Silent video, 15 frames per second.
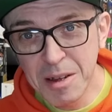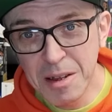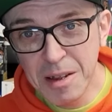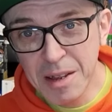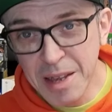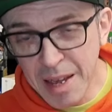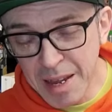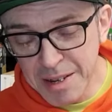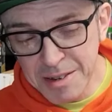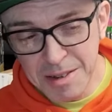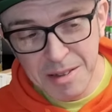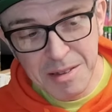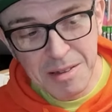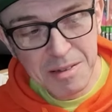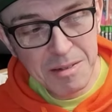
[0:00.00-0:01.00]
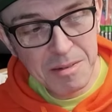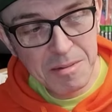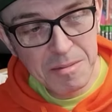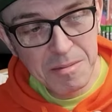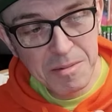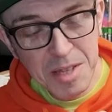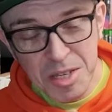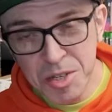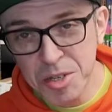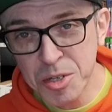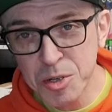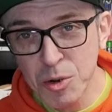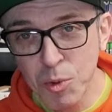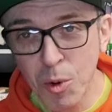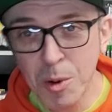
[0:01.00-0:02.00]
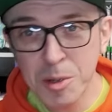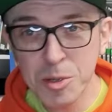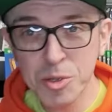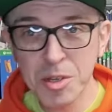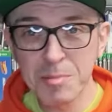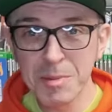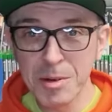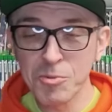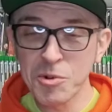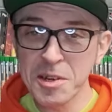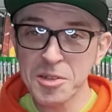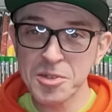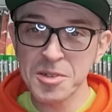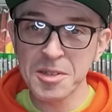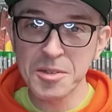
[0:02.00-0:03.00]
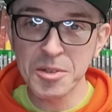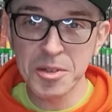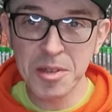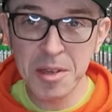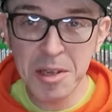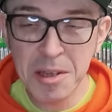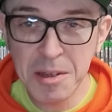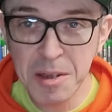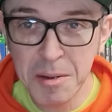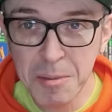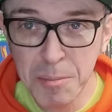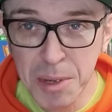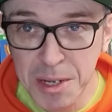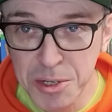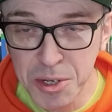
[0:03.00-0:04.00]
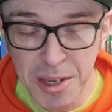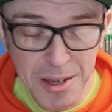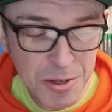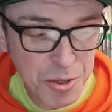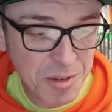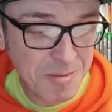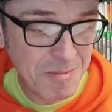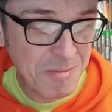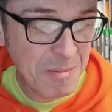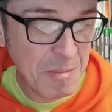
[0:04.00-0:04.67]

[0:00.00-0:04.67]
Again, this is quite similar reasoning to the PC Engine.